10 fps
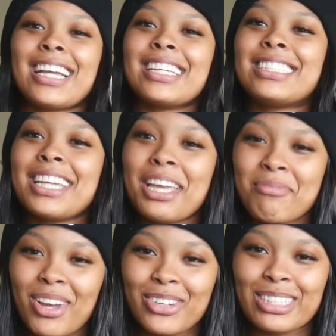She get
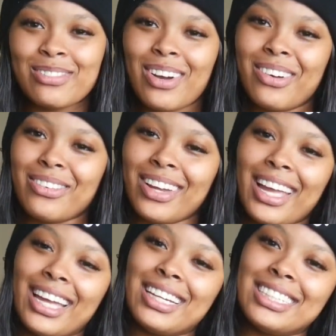me on this phone
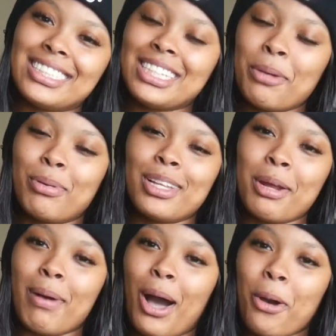and she pulling
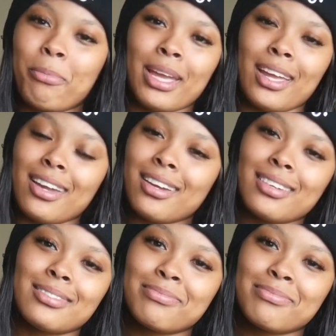up a whole pink.